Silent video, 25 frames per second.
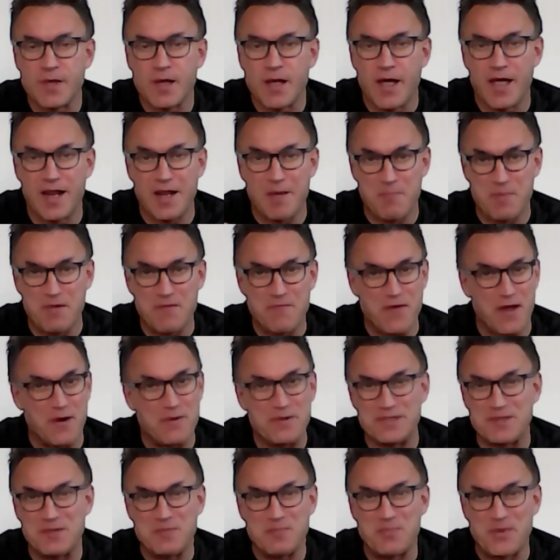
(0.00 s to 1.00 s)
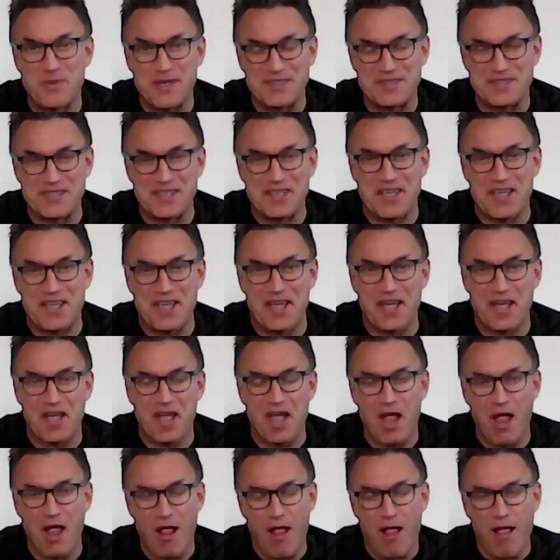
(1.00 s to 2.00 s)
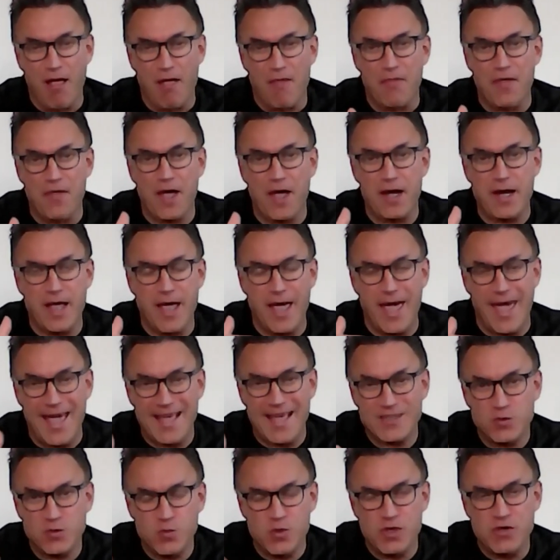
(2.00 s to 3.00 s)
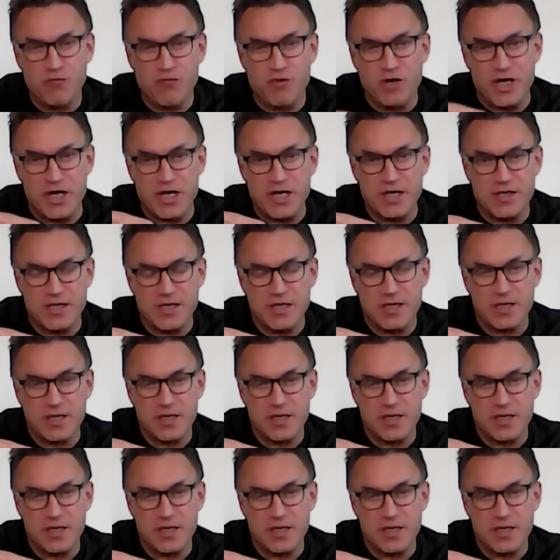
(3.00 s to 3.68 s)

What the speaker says: and I've been very simplistic here, that as we read